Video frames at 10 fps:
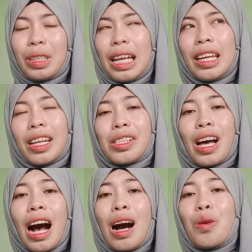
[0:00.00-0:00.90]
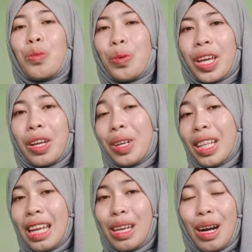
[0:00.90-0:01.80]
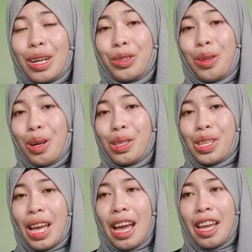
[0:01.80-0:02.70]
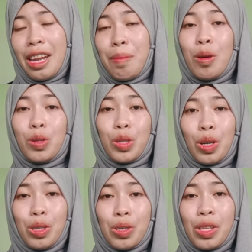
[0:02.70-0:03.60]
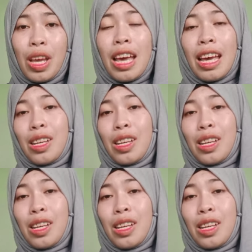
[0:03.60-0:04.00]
It is how we relay our thoughts and emotions,